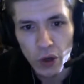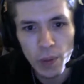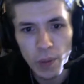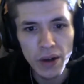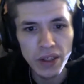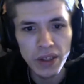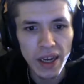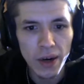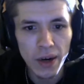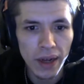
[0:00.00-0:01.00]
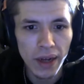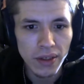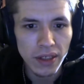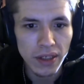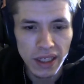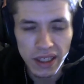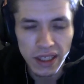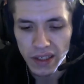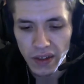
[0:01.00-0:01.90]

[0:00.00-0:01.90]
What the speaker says: Kubar is not around, it doesn't